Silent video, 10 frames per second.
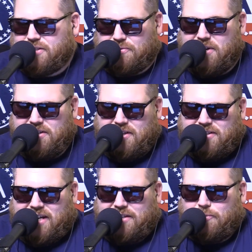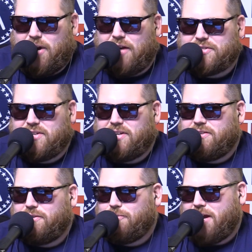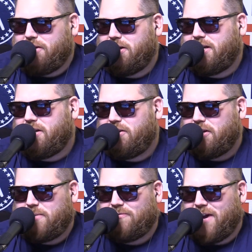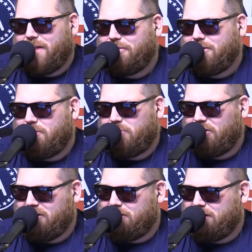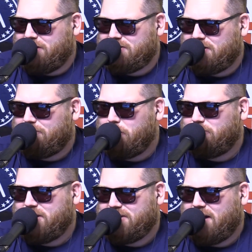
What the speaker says: it's like what else are you gonna do, right? You're gonna be fined $30 billion, and you're gonna sit a few plays